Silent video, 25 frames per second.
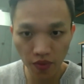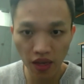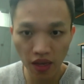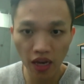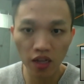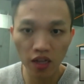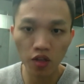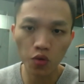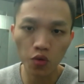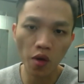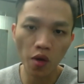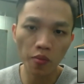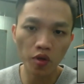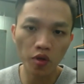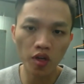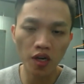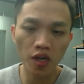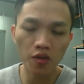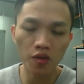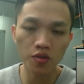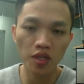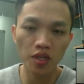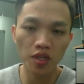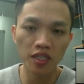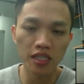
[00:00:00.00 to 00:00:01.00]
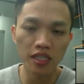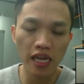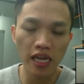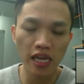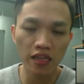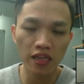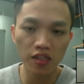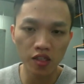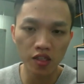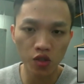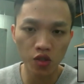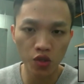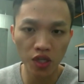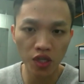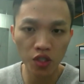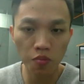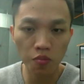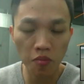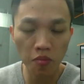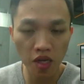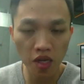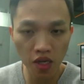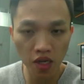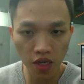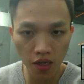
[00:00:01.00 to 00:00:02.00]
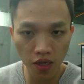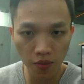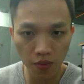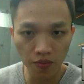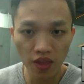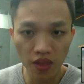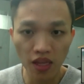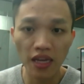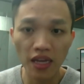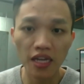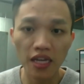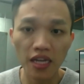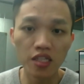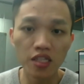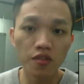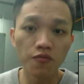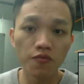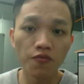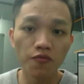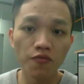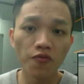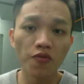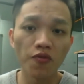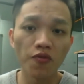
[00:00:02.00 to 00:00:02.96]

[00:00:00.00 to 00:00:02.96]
And the cryptocurrencies at the exchange medium is